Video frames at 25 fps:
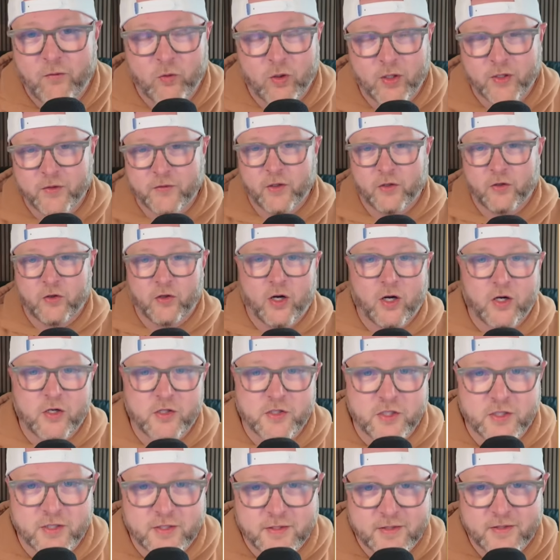one of the
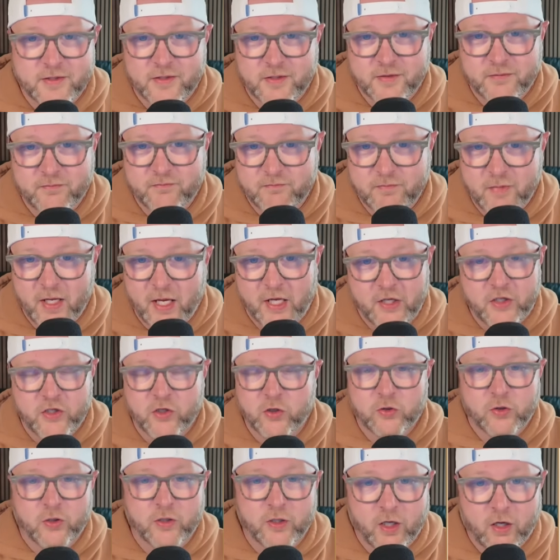largest
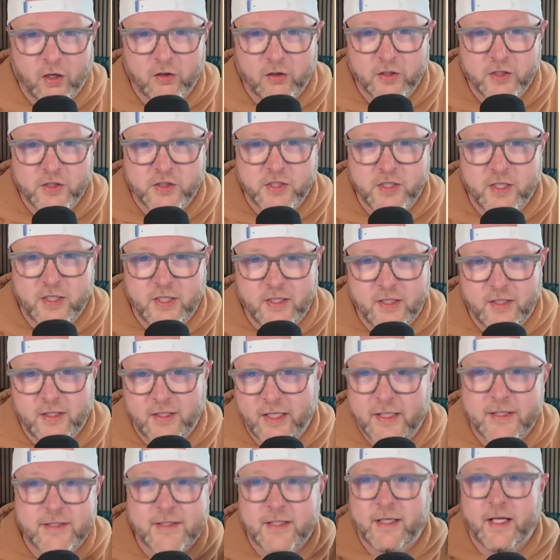endocrinology
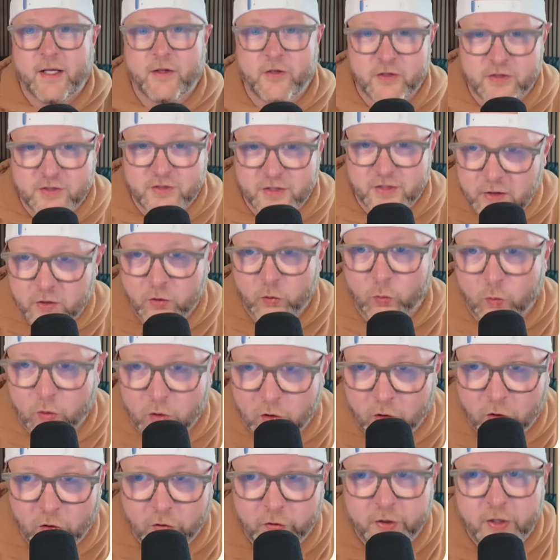get-togethers in the
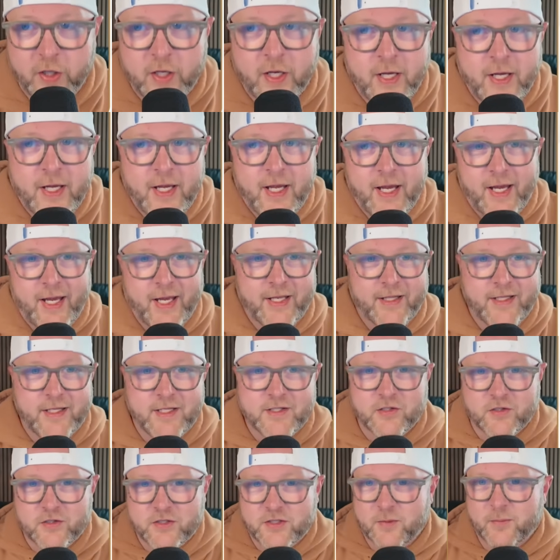world. And
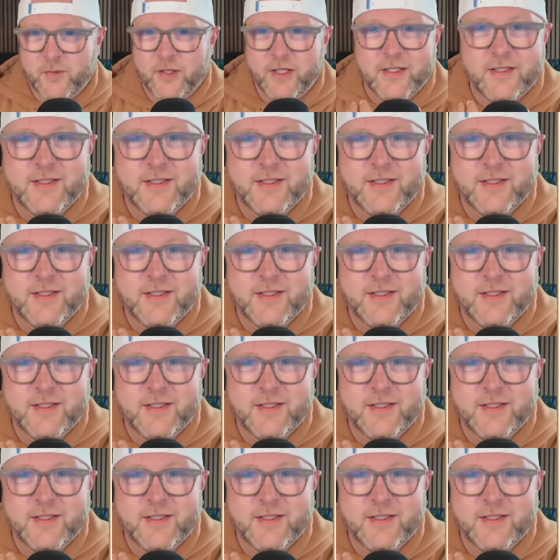these are some of the